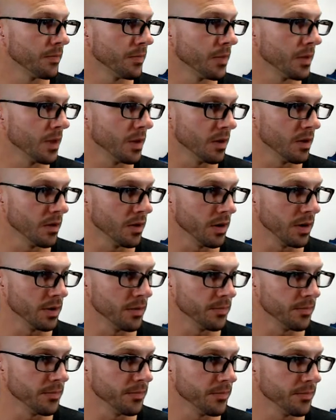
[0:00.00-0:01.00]
All right.
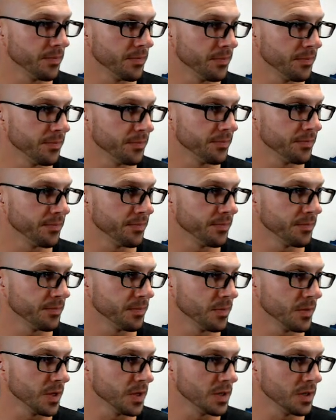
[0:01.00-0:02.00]

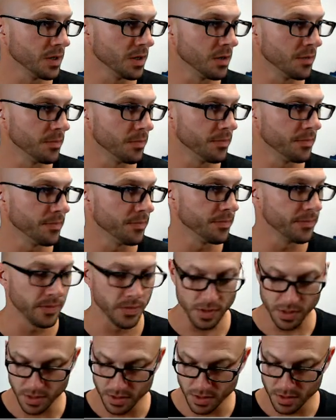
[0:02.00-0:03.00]
Listen up.
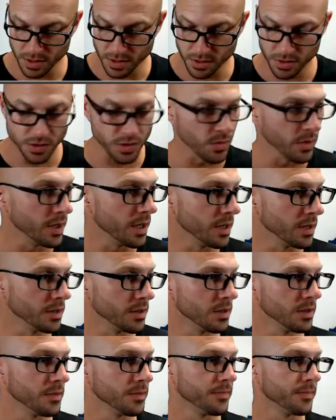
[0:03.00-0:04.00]
These are your squads.
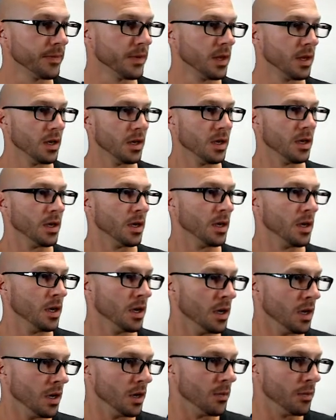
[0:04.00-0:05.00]

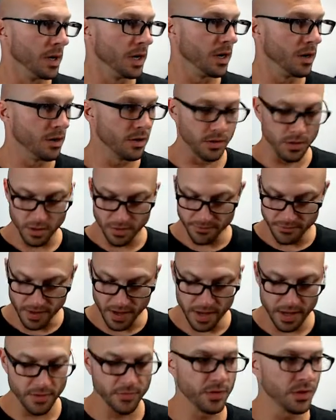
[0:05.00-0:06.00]
Big Hurt
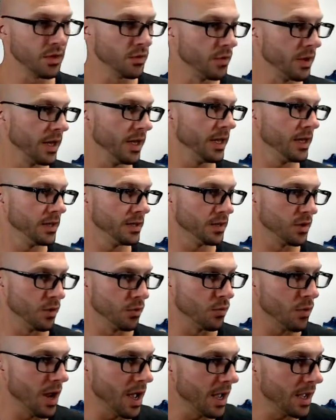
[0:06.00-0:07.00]
35 with the Reds.
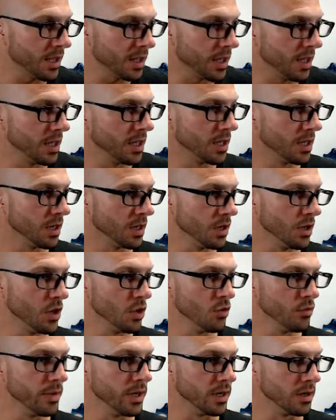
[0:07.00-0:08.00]
Rock.
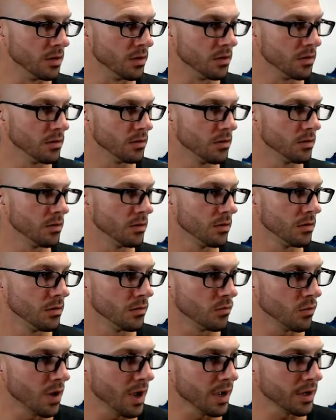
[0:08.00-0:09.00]
Newman,
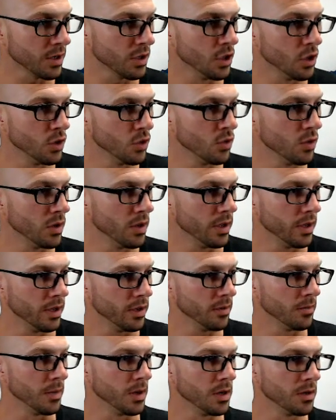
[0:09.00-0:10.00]
Rock New,
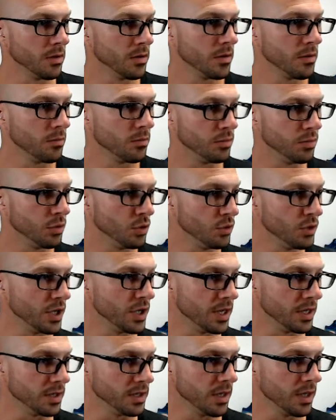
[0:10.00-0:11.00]
M, Blue
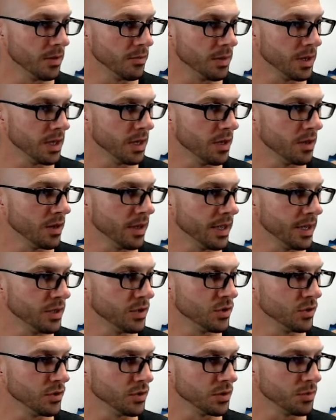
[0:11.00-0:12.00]
Jays, NBL,
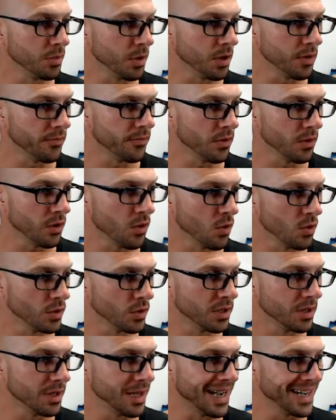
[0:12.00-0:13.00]
Angels, par for the course,
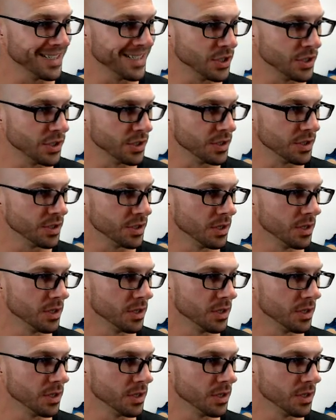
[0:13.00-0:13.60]
Dodgers,